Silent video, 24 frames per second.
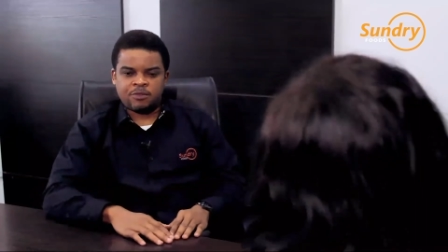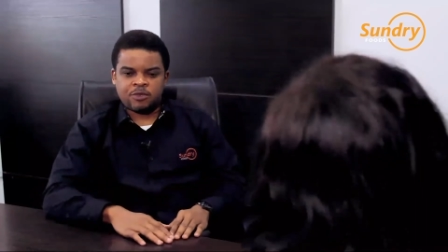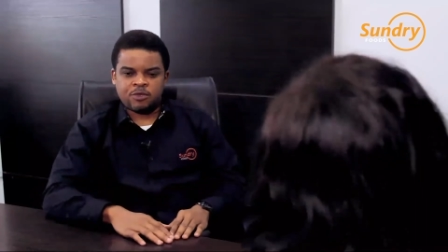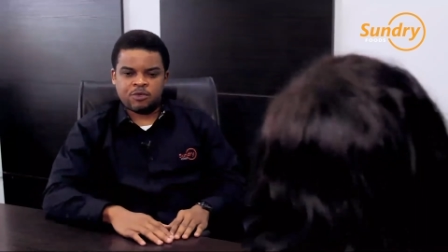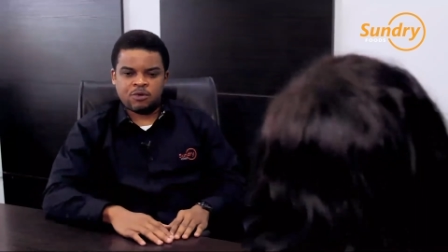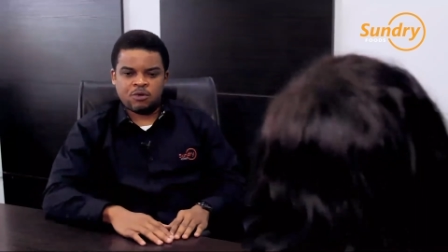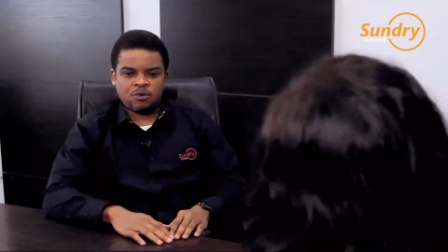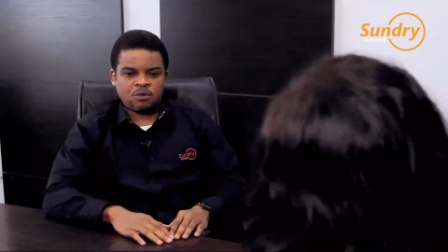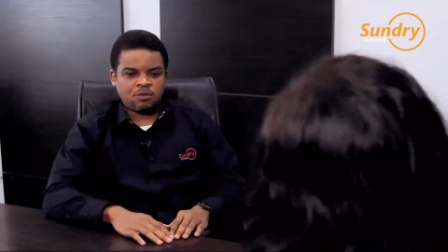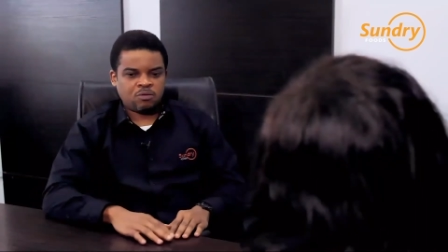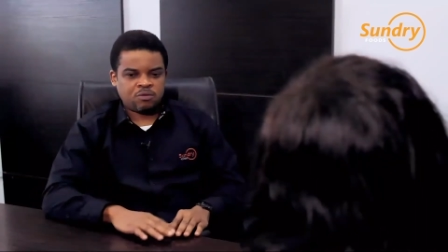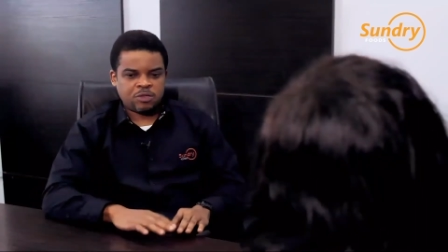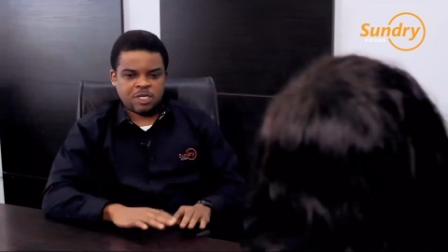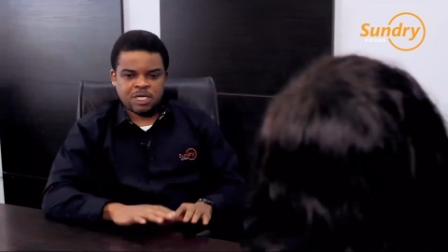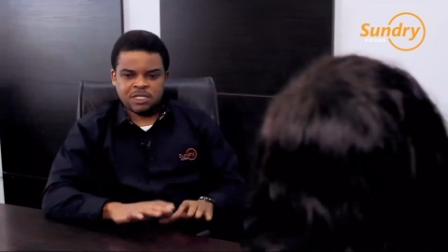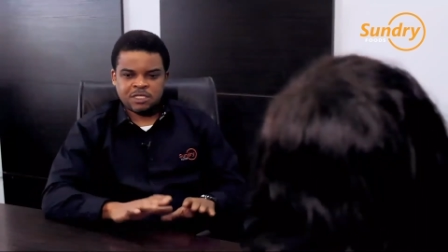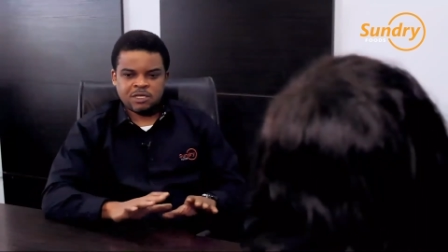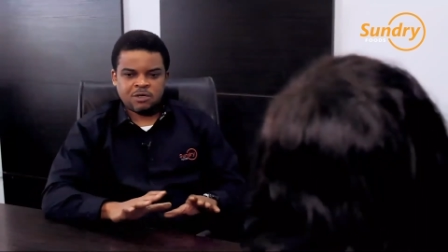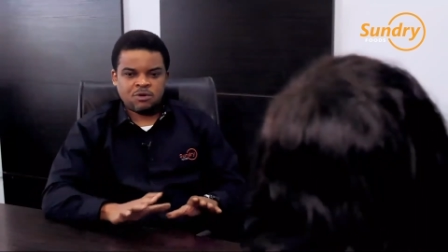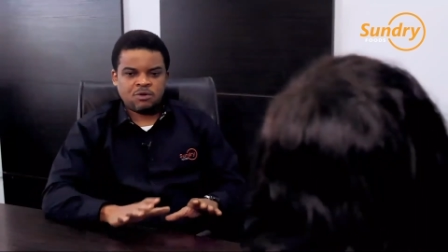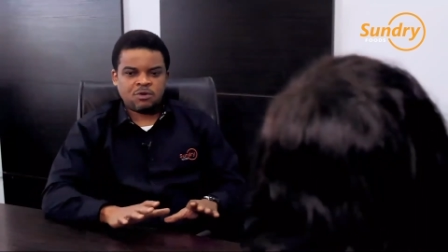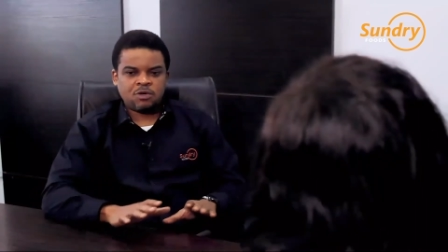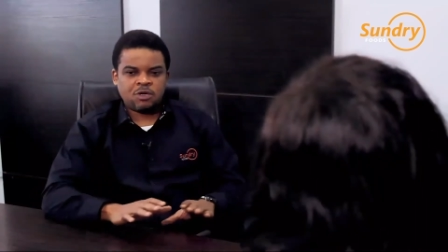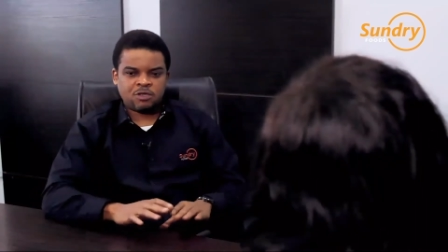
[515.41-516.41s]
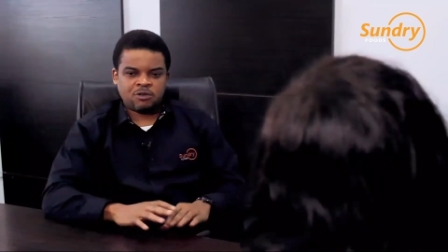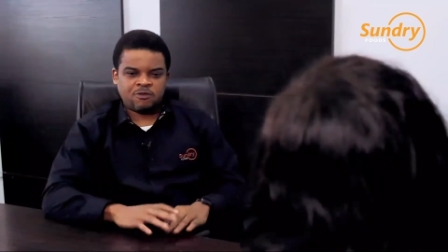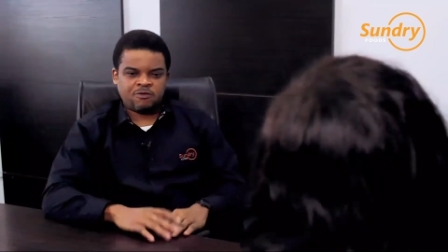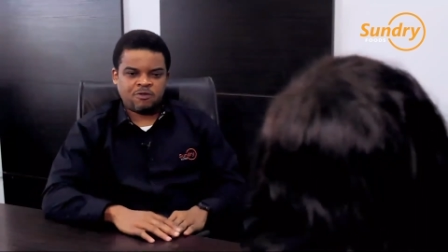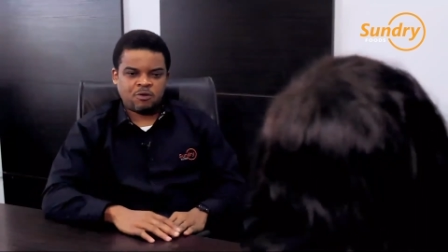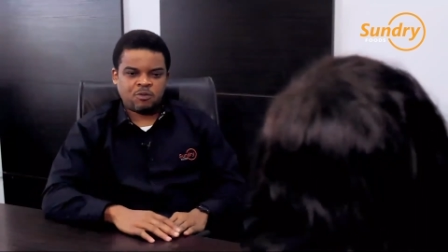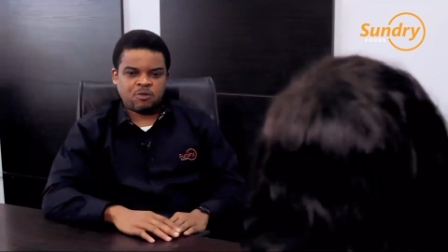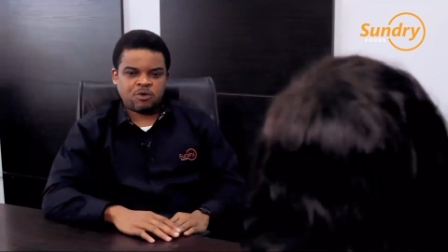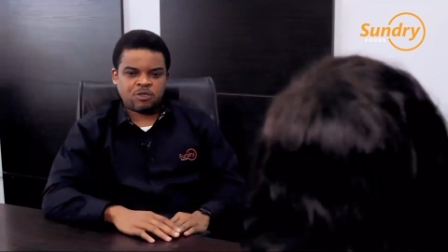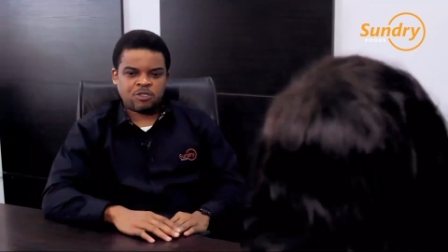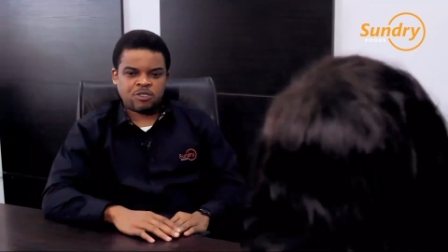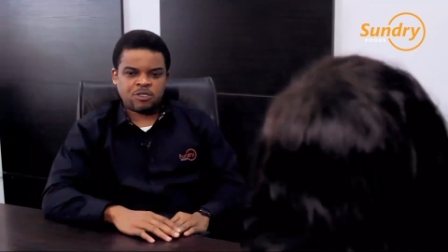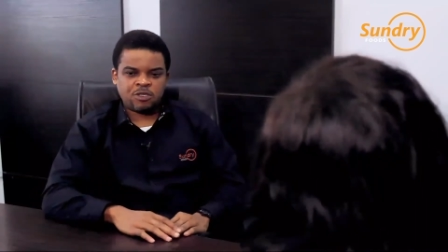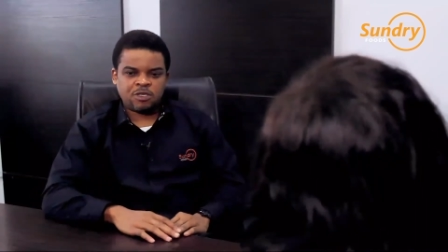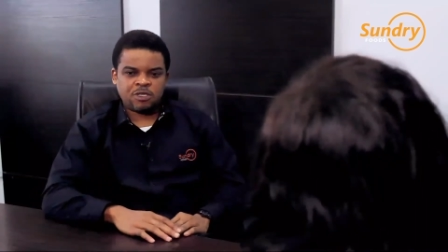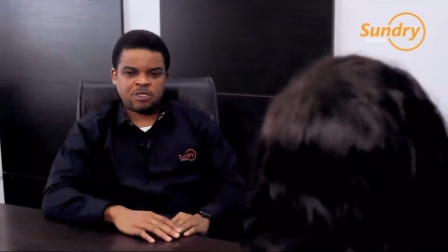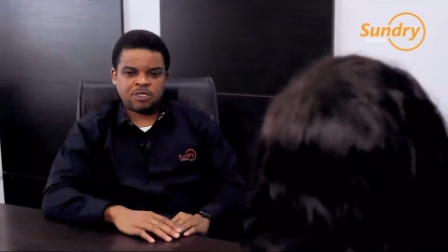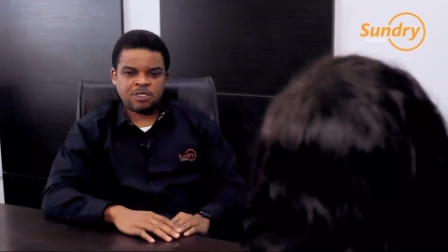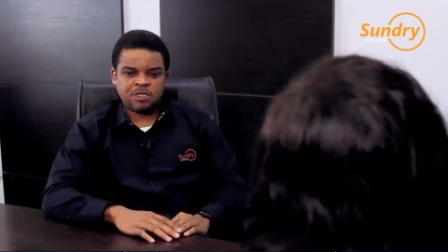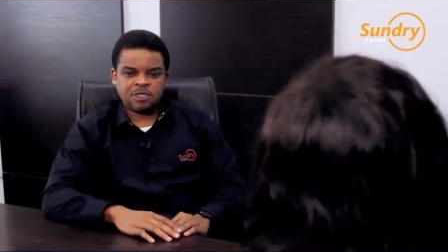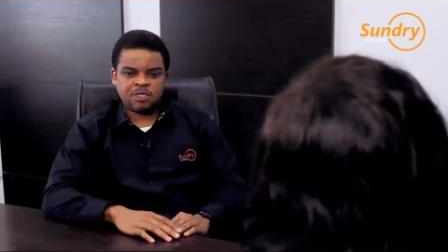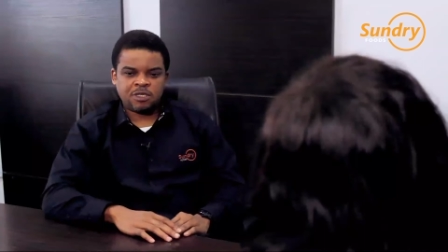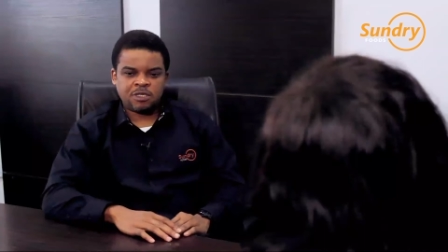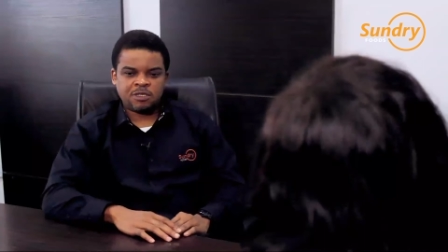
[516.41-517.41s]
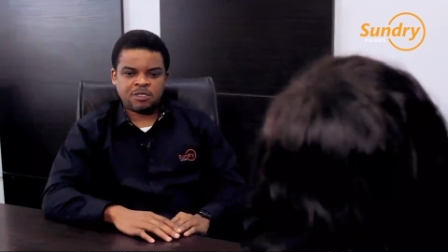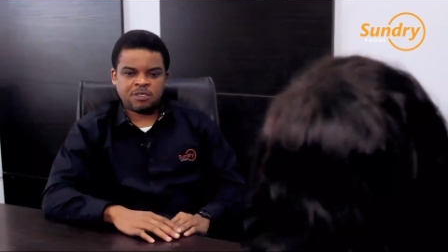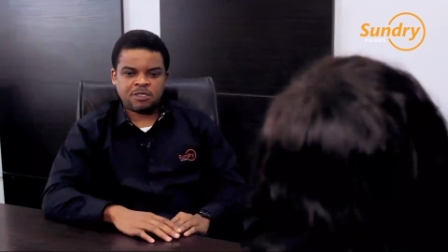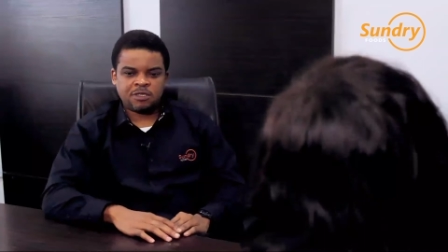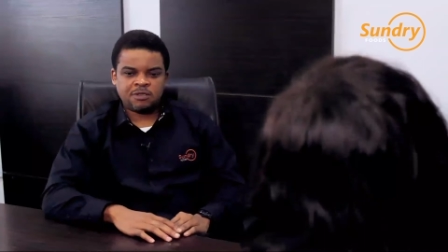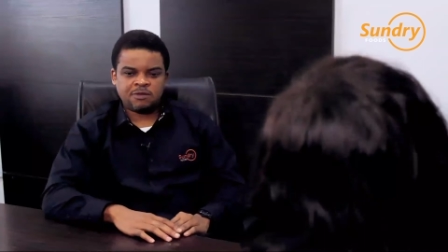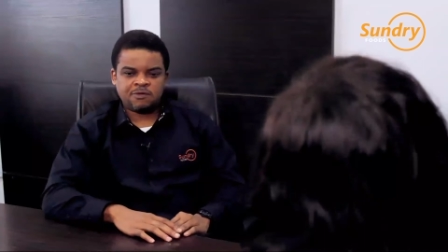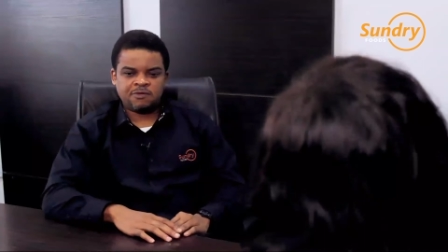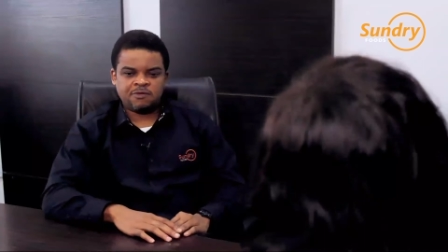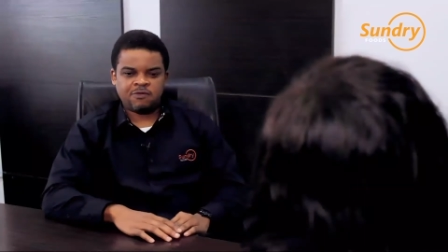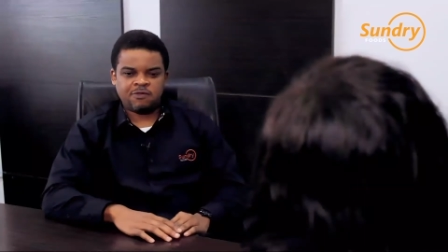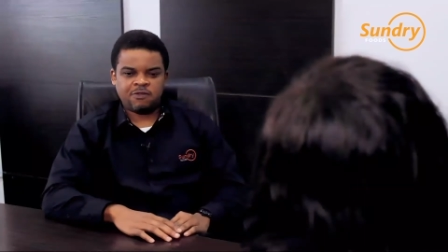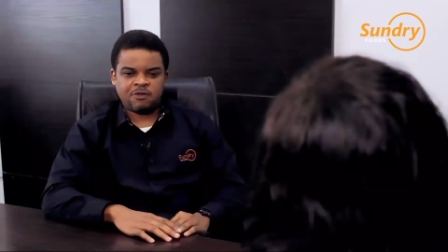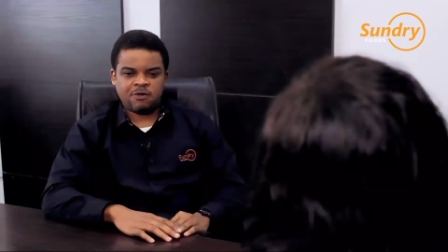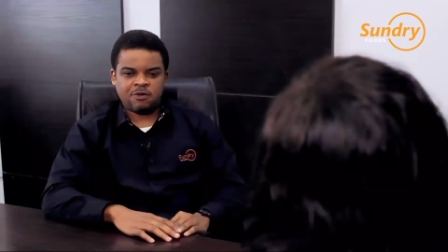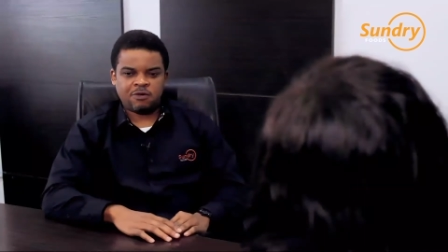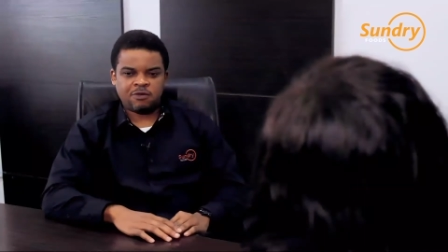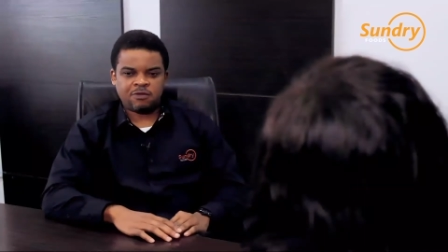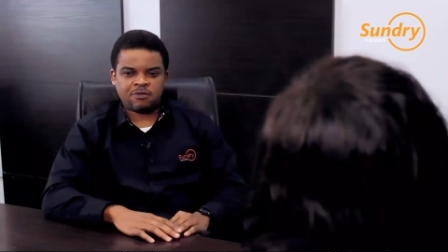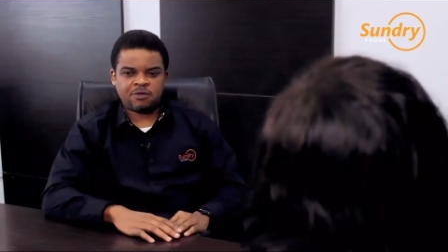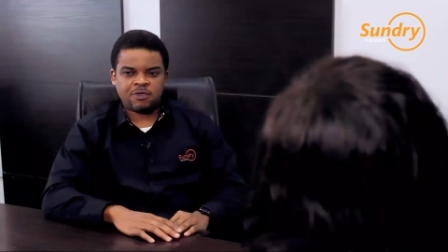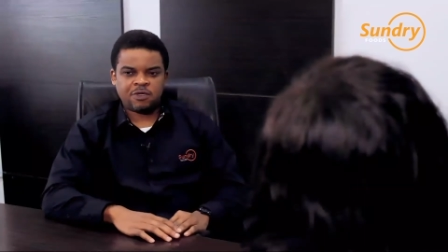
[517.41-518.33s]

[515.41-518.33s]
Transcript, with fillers: so there's a whole lot of opportunities for